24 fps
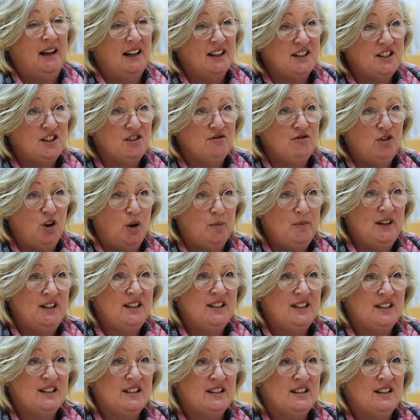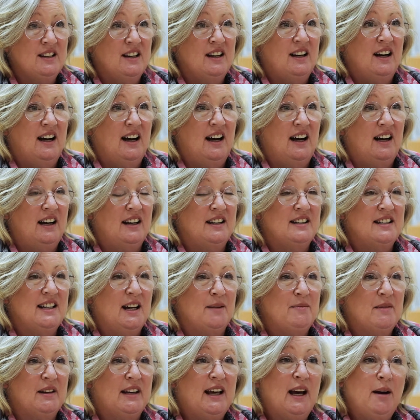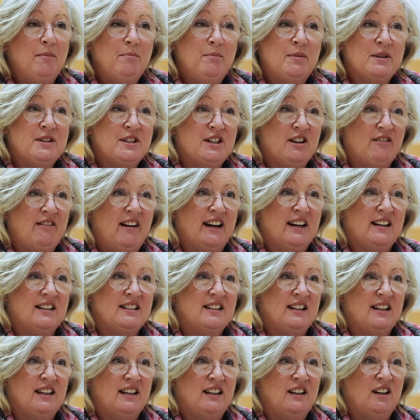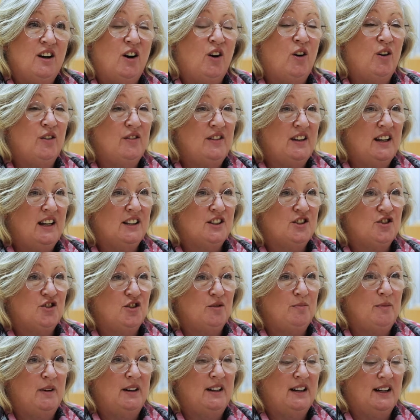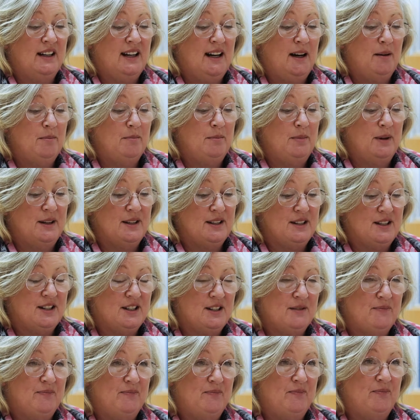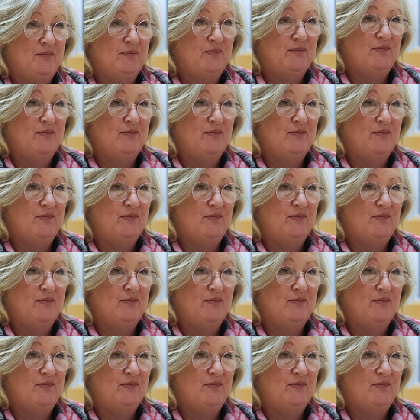Alison Roberts and I'm the campus director on the Ystrad Mynach campus.